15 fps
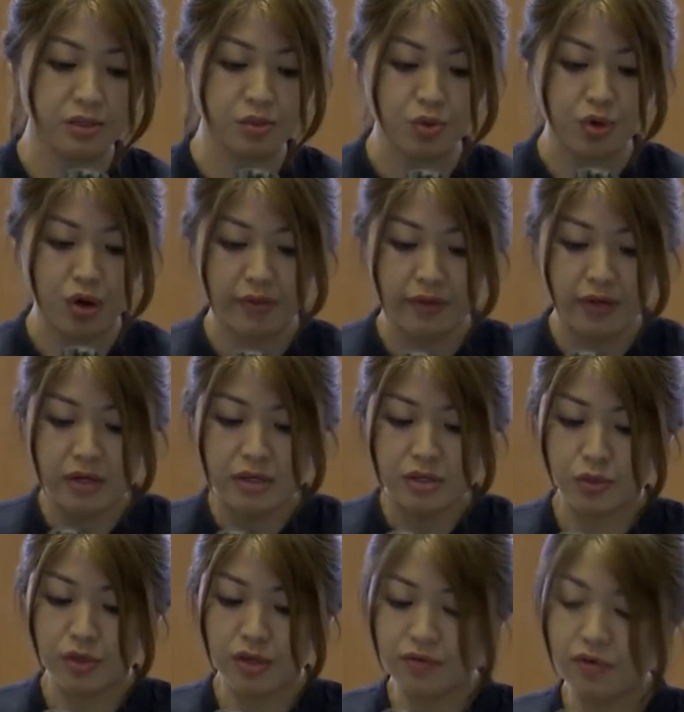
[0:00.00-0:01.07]
to God. So
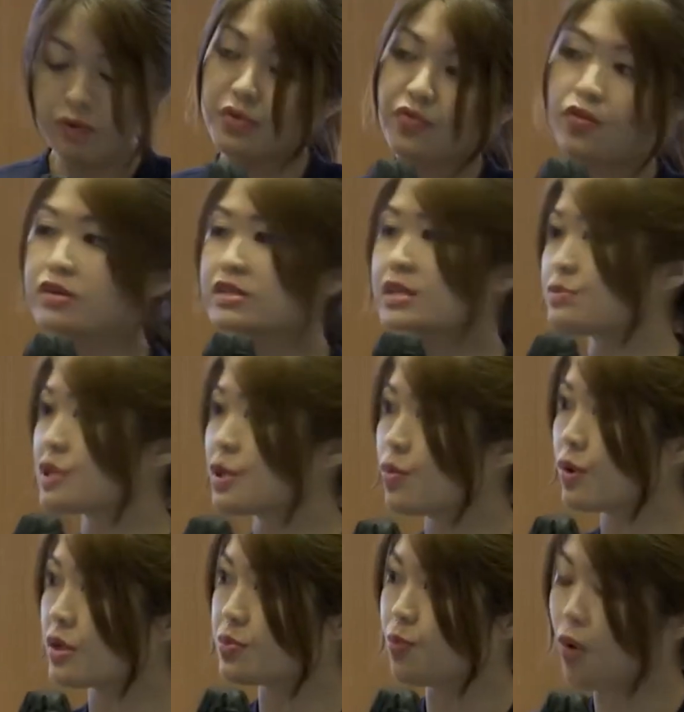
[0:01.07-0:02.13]
even before Samson
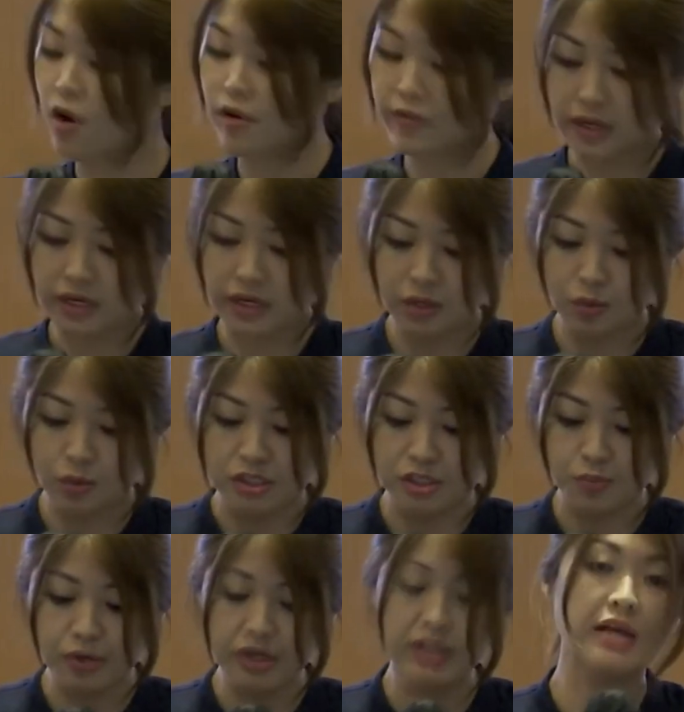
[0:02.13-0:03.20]
was born, he was
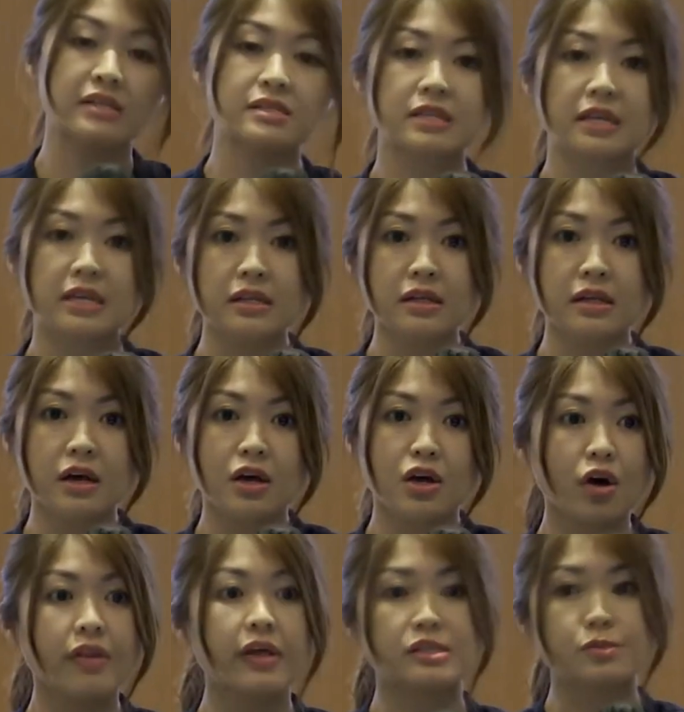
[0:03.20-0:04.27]
predestined.
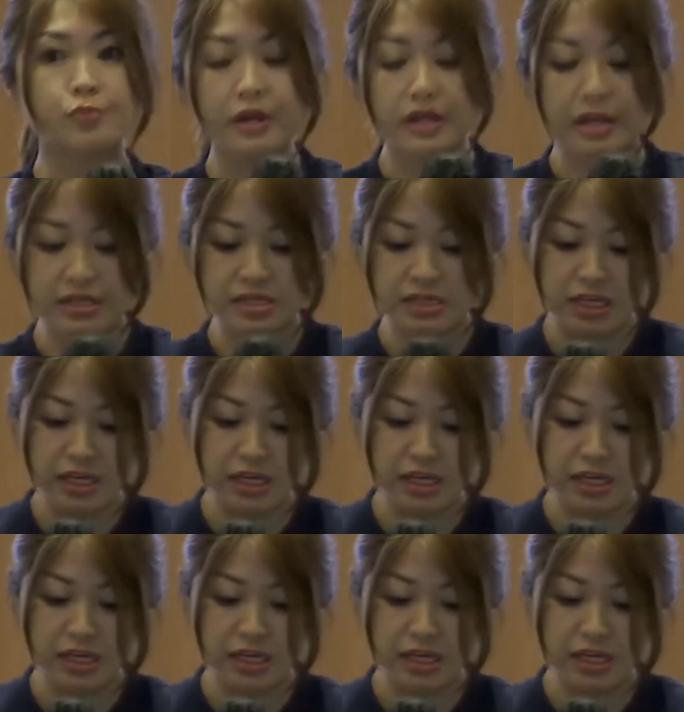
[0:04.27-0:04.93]
God has predestined